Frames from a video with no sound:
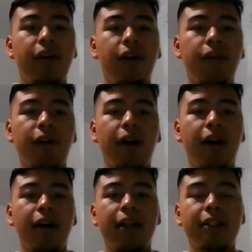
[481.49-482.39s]

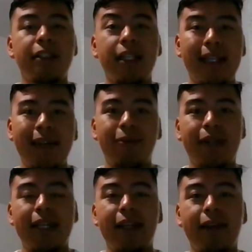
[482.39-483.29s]
overall, today what
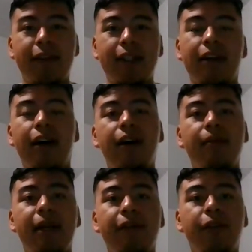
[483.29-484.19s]
I covered on
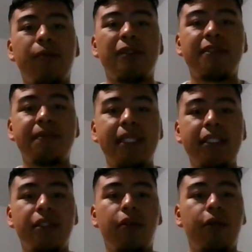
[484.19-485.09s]
my informative
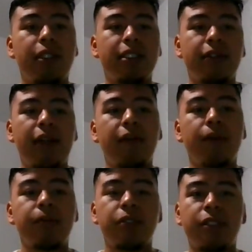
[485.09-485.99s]
speech was the ground
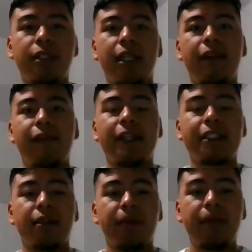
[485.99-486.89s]
rupture effects
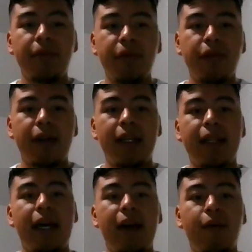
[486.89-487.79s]
on the people and
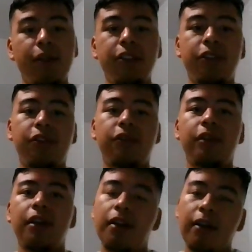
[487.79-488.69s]
what to do
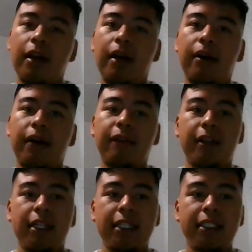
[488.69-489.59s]
if there
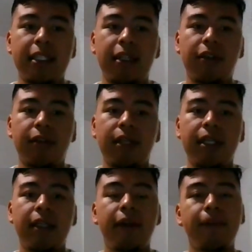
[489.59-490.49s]
is an
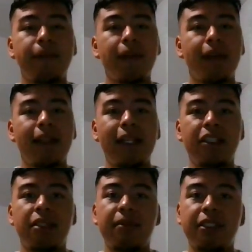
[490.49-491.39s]
earthquake. Thank you
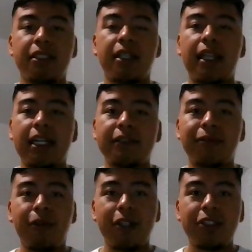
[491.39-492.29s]
so much, class, for
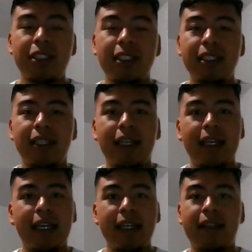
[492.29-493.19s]
watching,
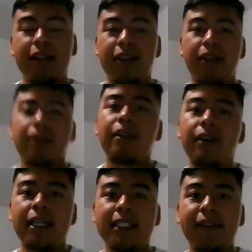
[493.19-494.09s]
and you
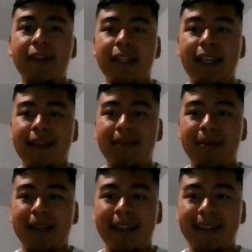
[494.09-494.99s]
guys have a good day. Bye
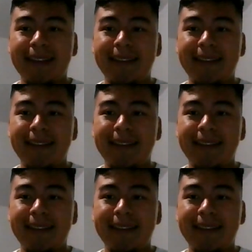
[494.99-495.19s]
bye.